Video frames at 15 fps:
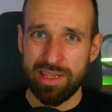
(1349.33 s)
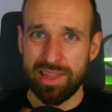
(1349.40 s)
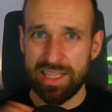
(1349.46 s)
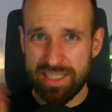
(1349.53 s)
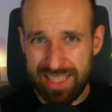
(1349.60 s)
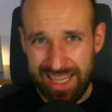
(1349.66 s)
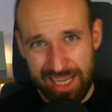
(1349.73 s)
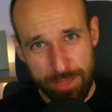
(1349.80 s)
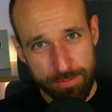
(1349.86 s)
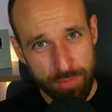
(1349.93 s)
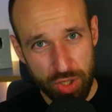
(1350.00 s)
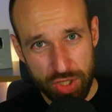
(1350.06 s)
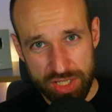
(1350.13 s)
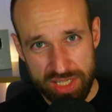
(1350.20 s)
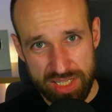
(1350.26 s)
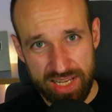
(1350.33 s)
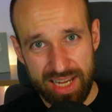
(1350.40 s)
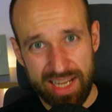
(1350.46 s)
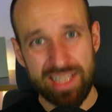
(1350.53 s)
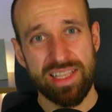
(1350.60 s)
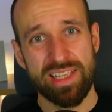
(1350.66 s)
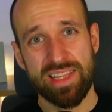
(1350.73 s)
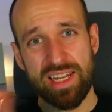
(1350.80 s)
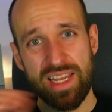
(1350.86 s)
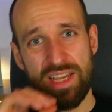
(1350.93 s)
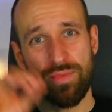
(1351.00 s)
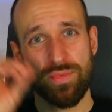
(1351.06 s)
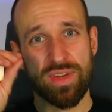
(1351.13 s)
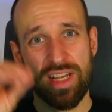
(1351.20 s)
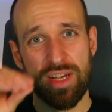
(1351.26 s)
let's say, a book style, and then
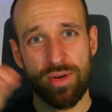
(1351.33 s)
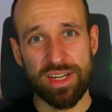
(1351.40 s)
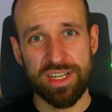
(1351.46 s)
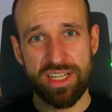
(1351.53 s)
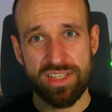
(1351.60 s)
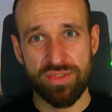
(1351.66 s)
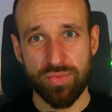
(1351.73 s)
have characters